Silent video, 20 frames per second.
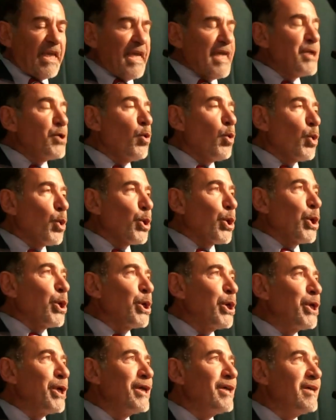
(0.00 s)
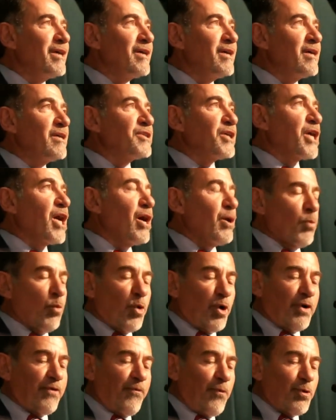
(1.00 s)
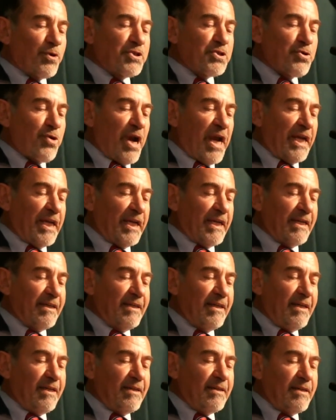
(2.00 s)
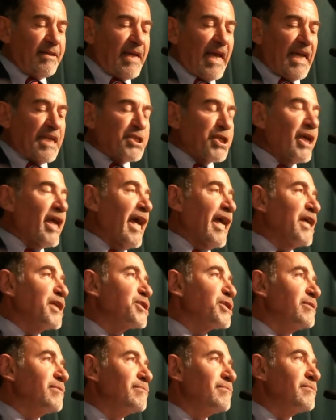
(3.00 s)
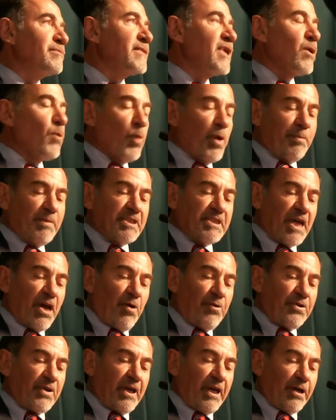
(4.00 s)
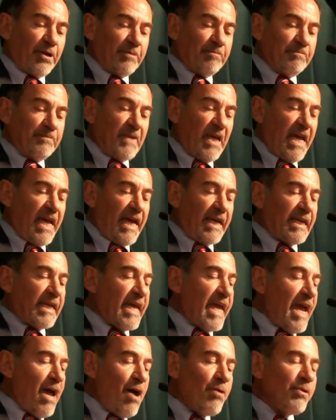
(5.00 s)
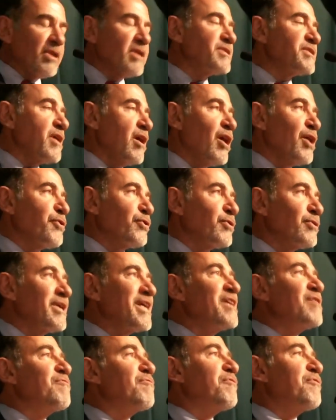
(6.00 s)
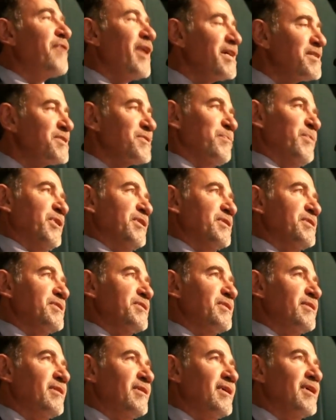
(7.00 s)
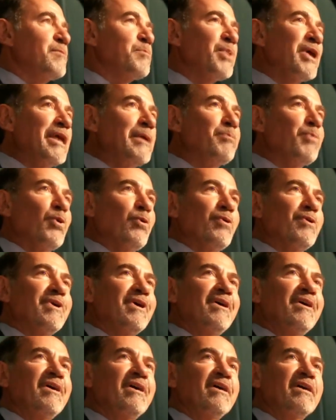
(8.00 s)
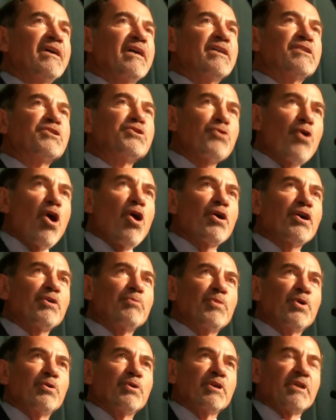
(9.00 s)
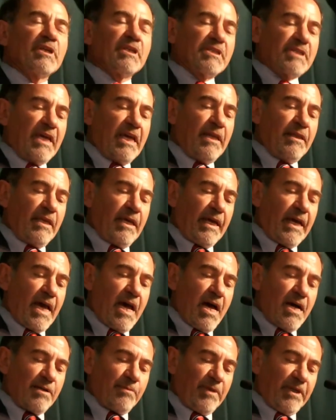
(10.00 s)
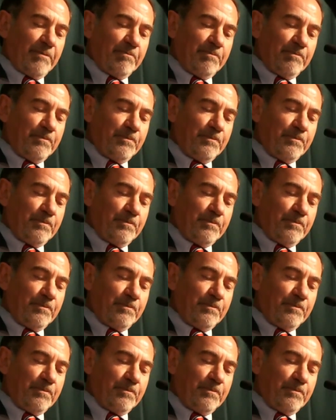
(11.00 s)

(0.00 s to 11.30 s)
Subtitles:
in order to cut workforce training, education, women's health care, and countless other investments in people, in strong communities, in the economy.